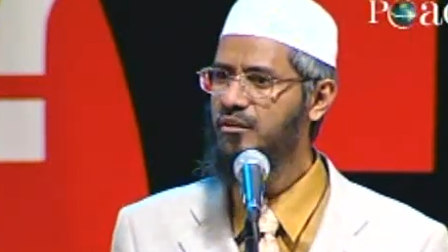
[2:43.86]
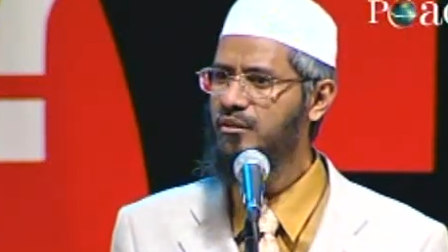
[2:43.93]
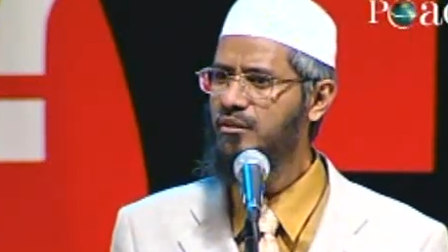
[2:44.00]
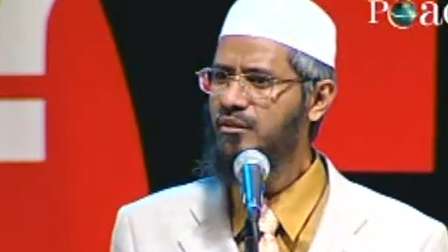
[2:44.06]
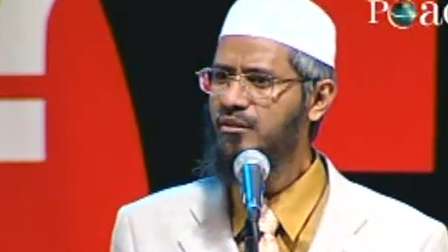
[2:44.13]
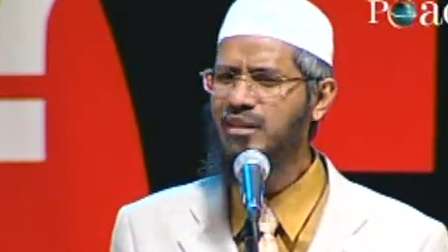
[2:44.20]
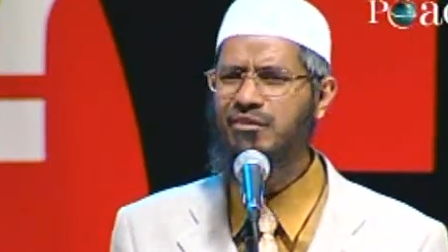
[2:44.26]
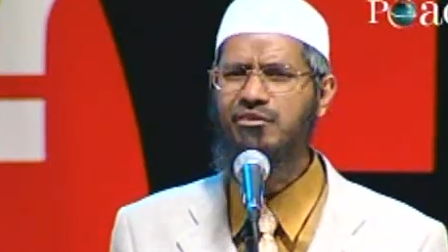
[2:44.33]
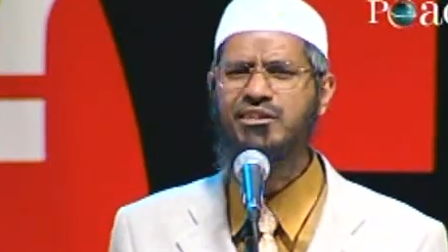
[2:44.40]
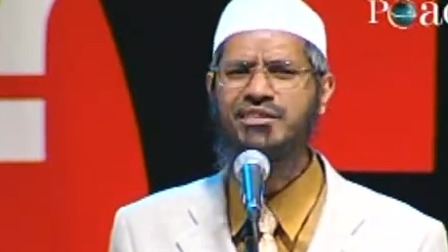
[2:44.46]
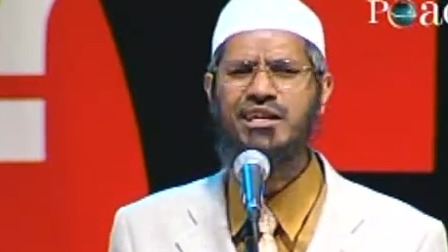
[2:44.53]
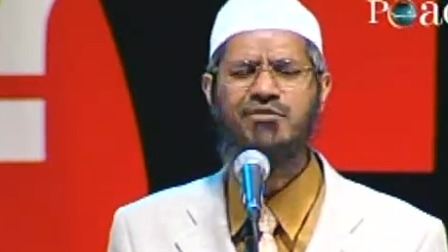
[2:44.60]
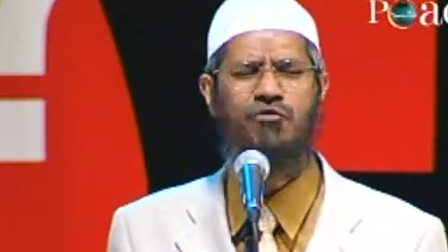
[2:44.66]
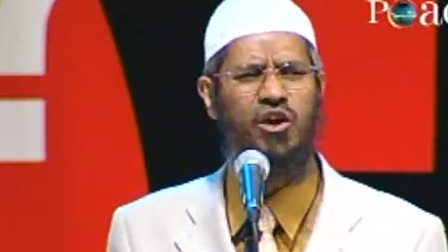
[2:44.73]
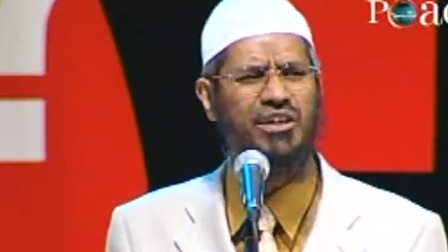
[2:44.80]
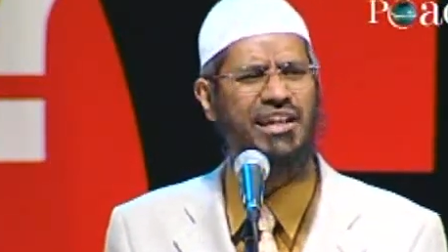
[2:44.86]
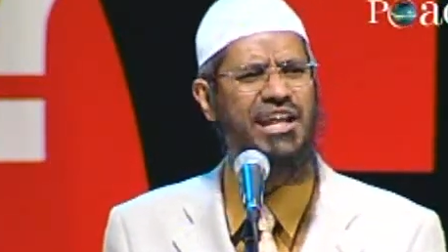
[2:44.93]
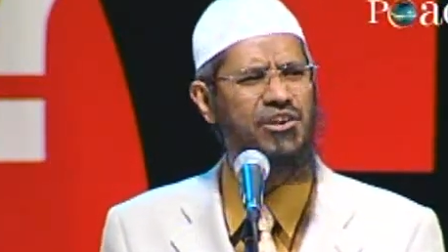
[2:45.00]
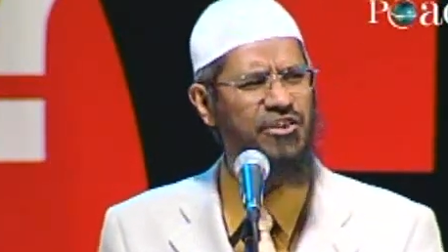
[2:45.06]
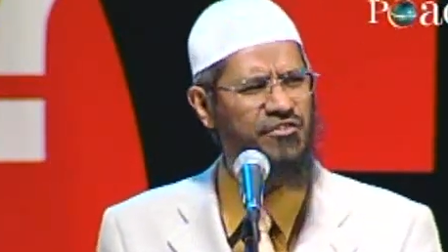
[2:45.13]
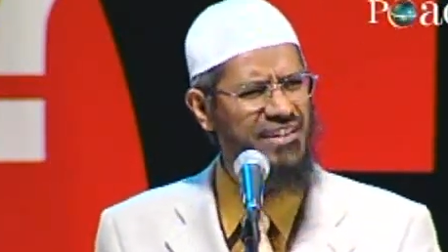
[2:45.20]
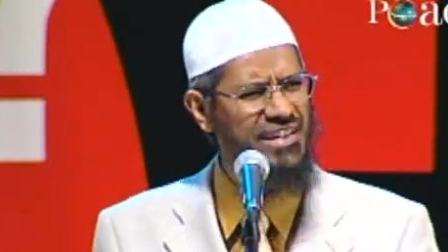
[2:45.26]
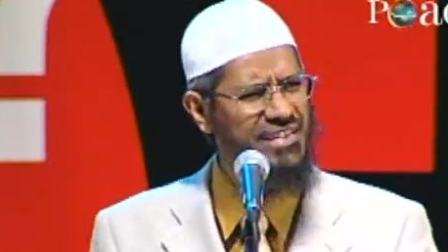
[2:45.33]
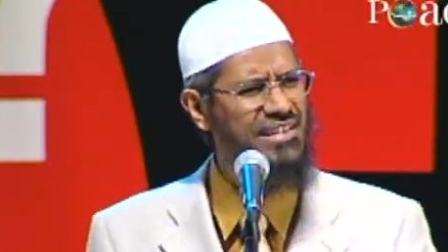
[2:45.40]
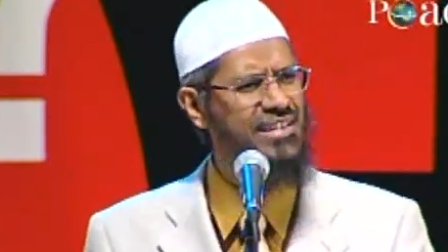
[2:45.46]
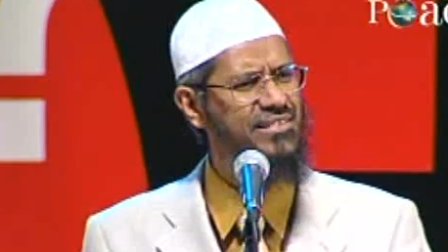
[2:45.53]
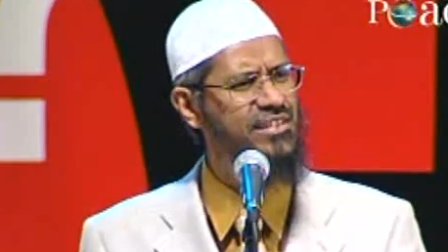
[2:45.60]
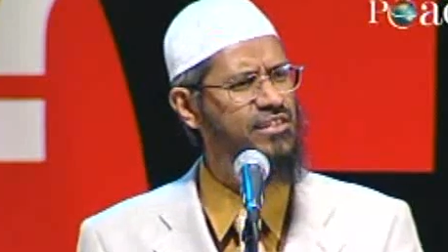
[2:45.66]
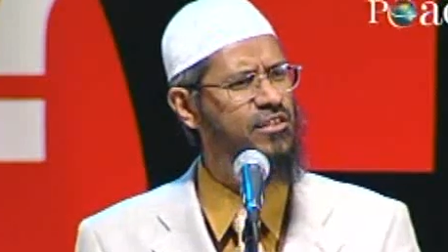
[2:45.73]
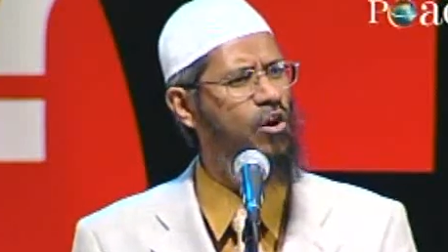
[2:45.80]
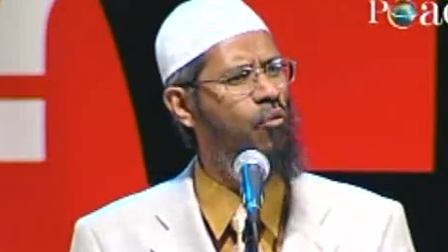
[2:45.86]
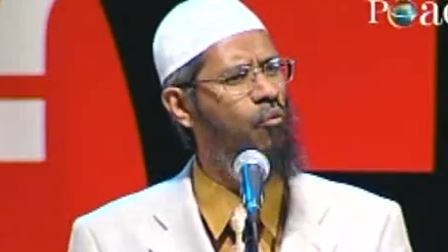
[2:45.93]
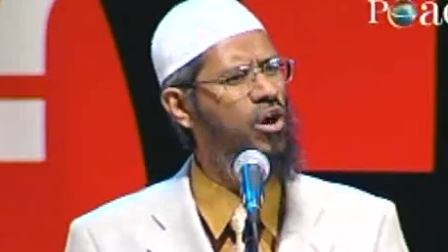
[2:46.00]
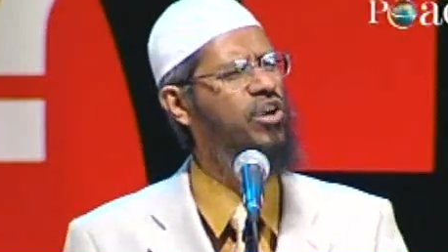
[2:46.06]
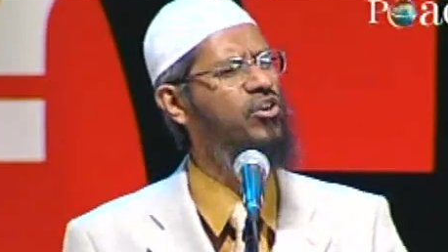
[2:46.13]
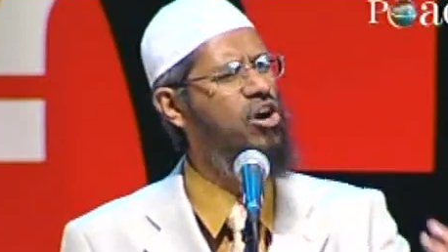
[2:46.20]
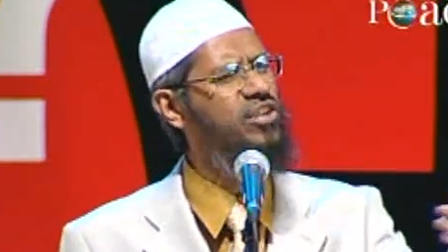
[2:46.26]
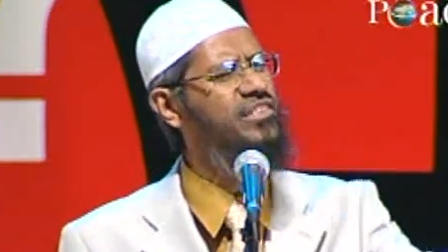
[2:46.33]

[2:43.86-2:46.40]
they will think, what kind of religion is this? What wrong